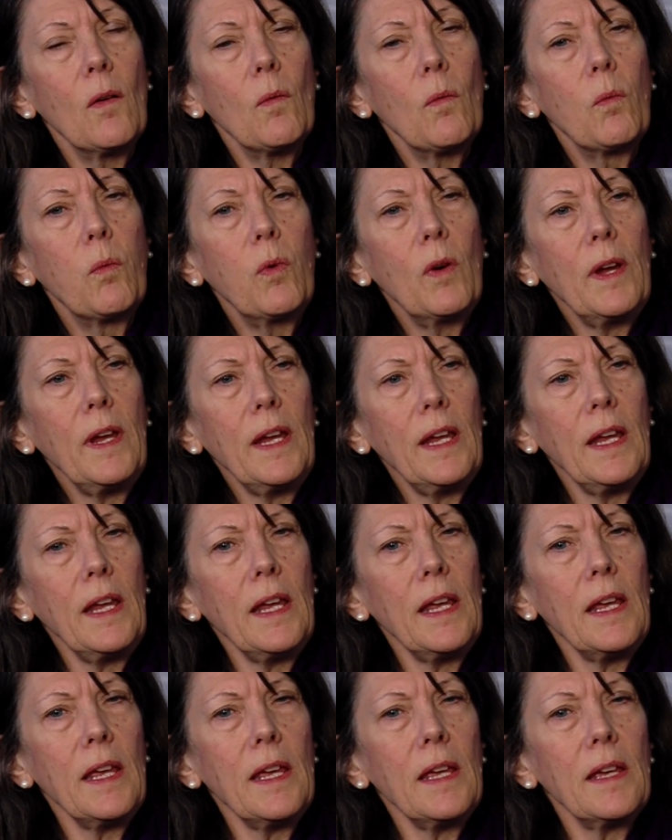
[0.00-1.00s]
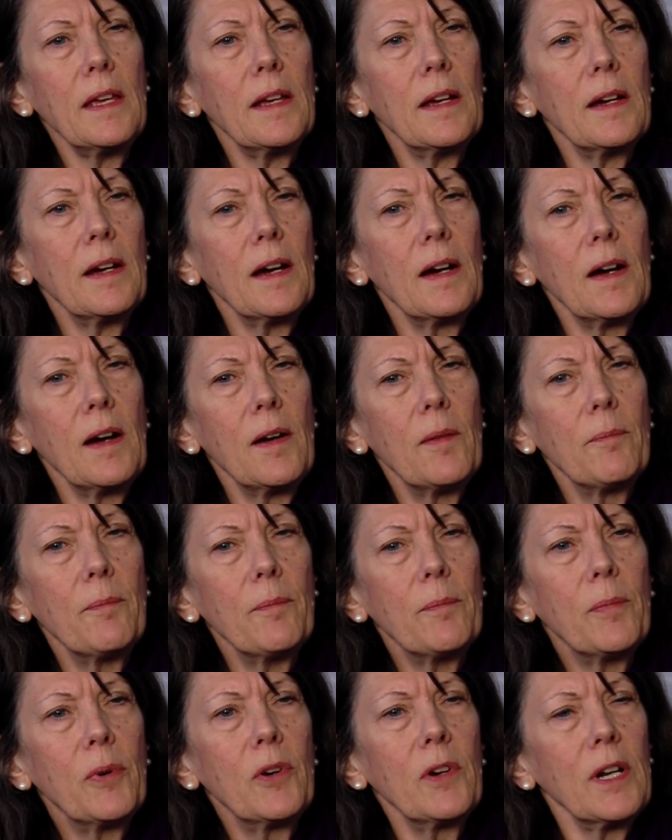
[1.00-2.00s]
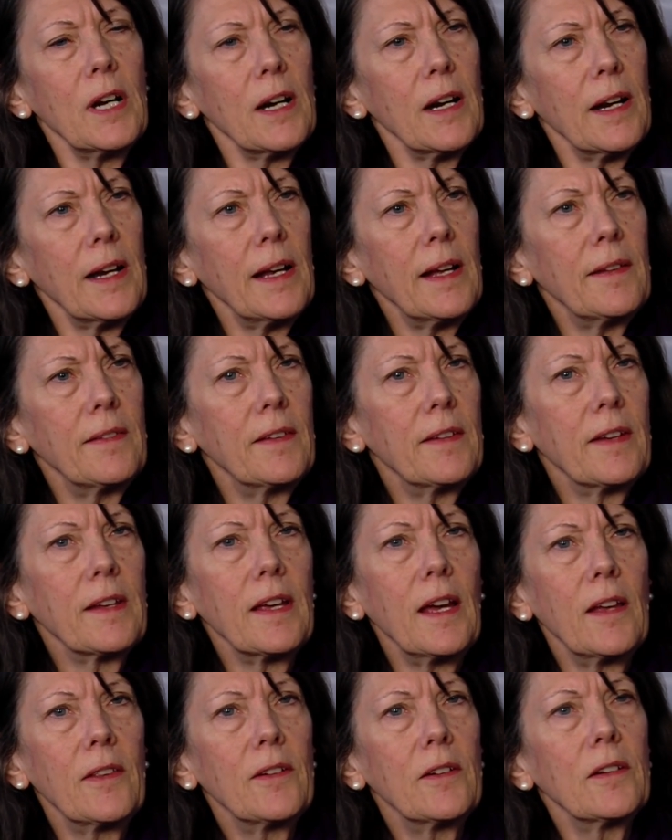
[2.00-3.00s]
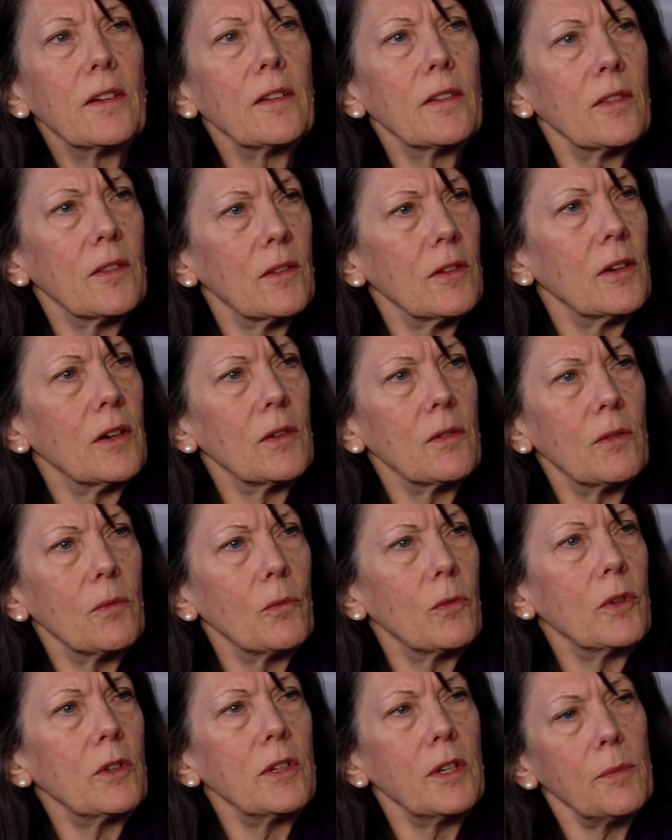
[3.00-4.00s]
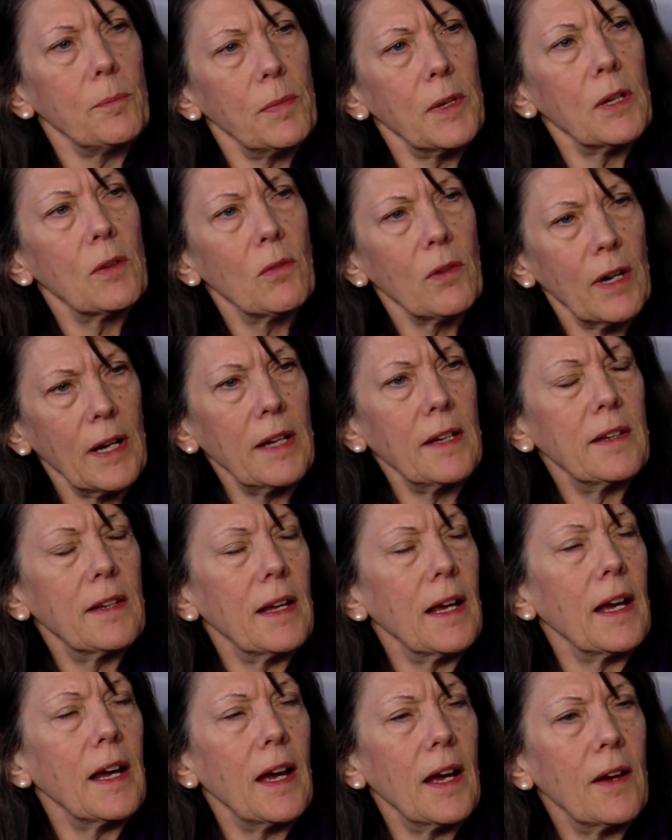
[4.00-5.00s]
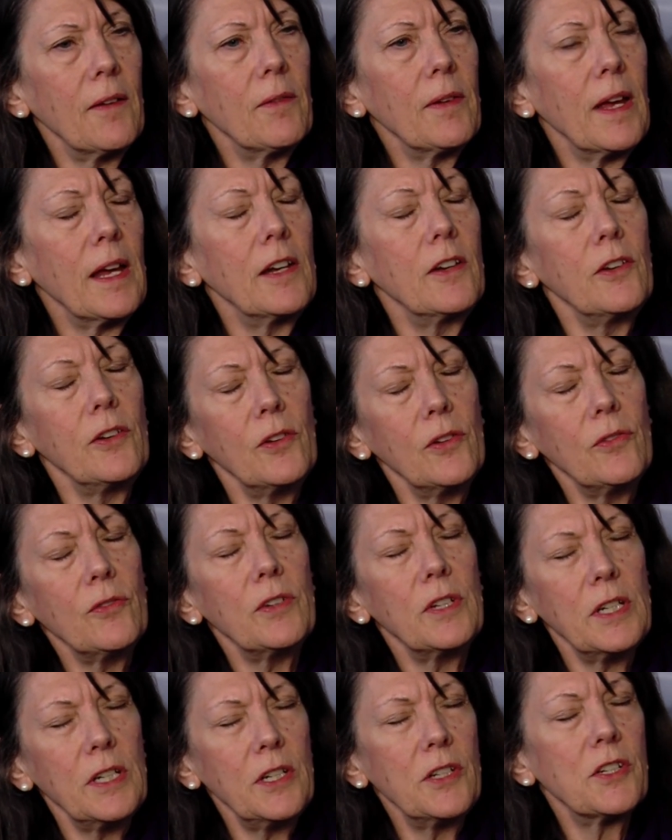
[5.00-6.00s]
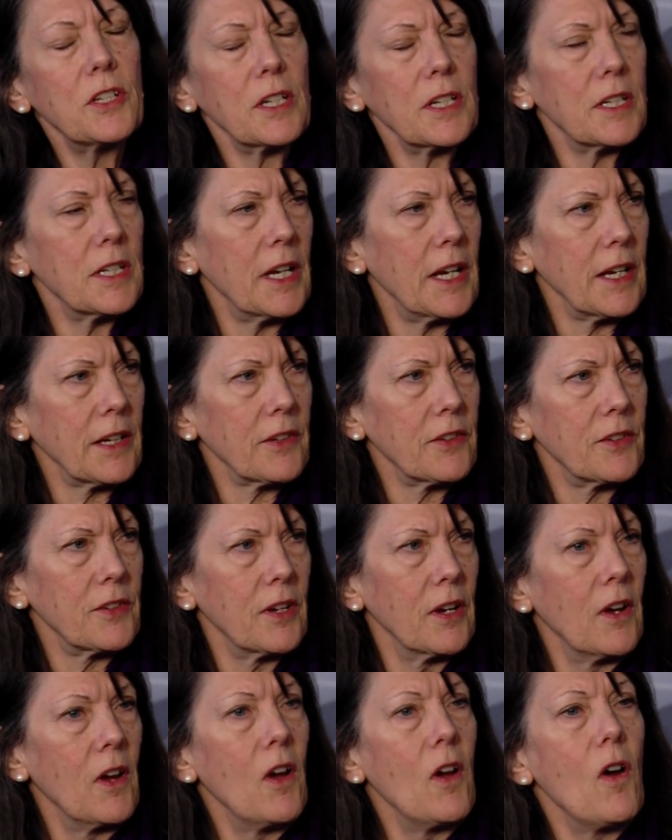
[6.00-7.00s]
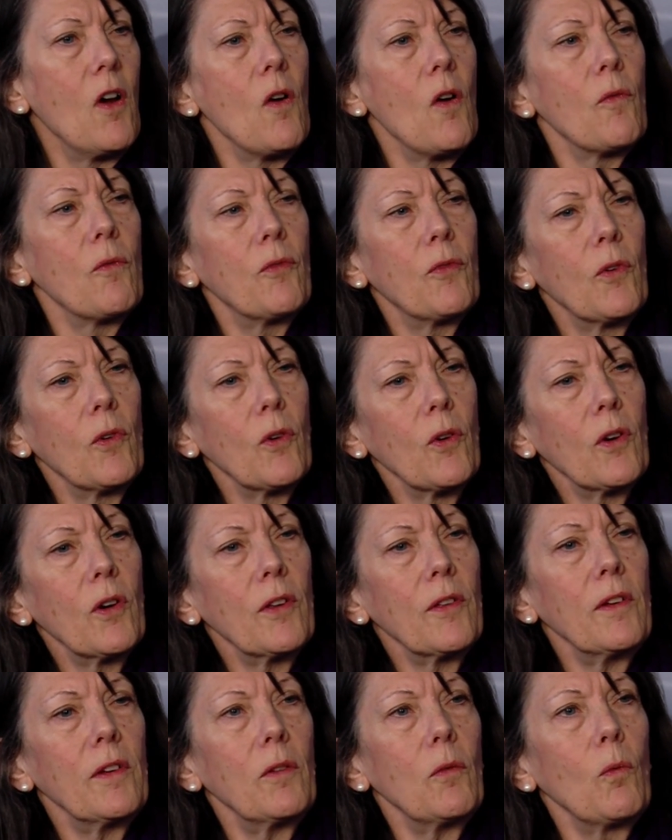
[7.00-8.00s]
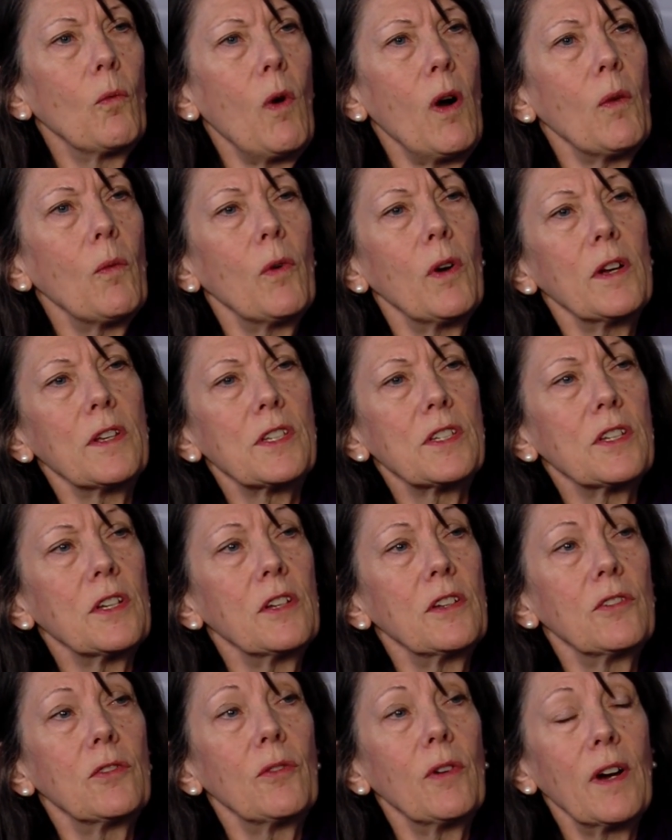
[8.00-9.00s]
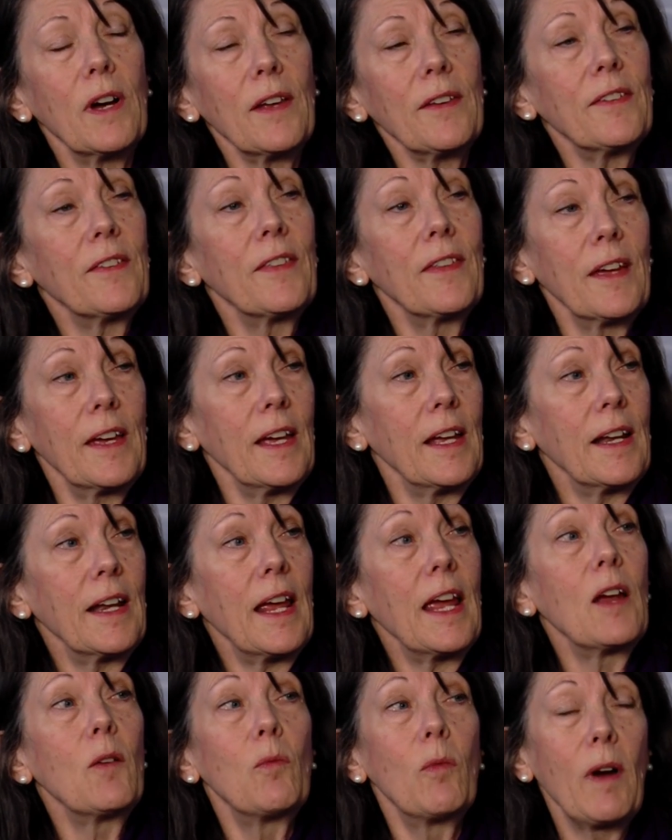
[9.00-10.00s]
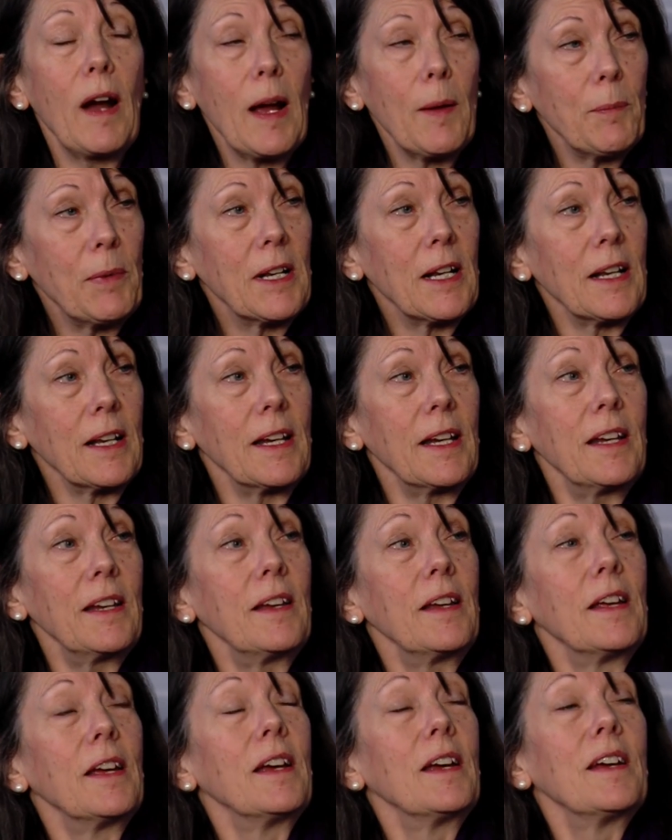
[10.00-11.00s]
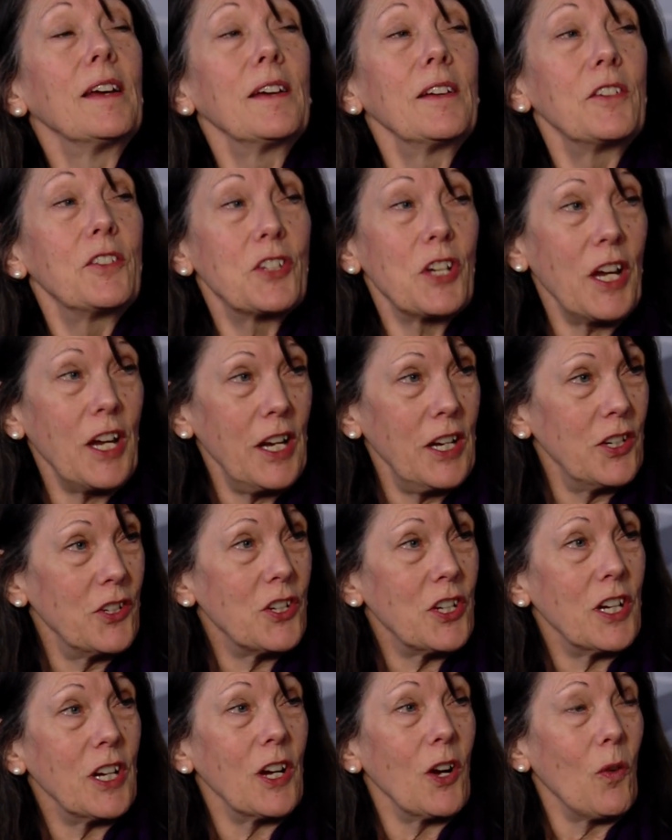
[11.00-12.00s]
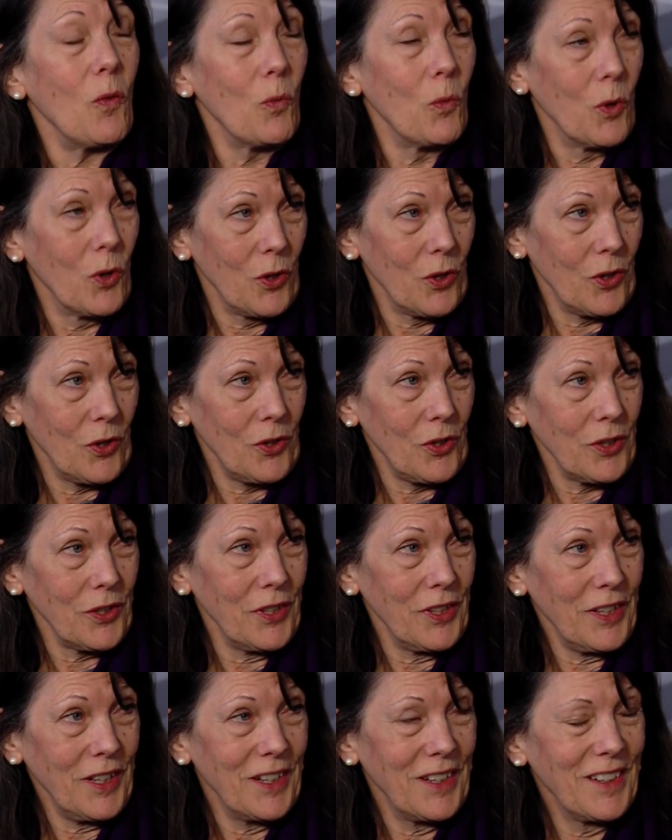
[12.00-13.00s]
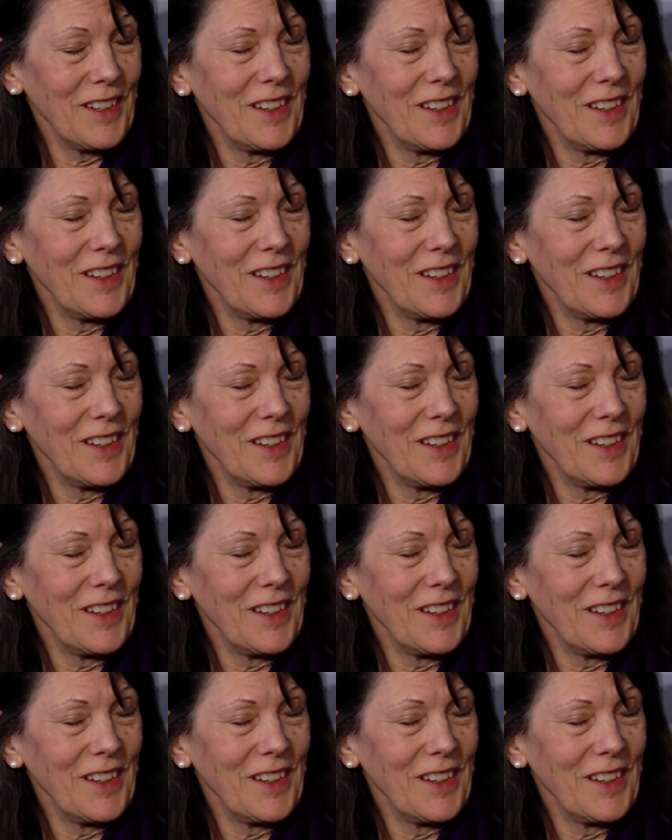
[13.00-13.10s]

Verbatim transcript: we um, put our heads together and thought, wouldn't it be great to have a new teaching text for what was to us then a rapidly changing world,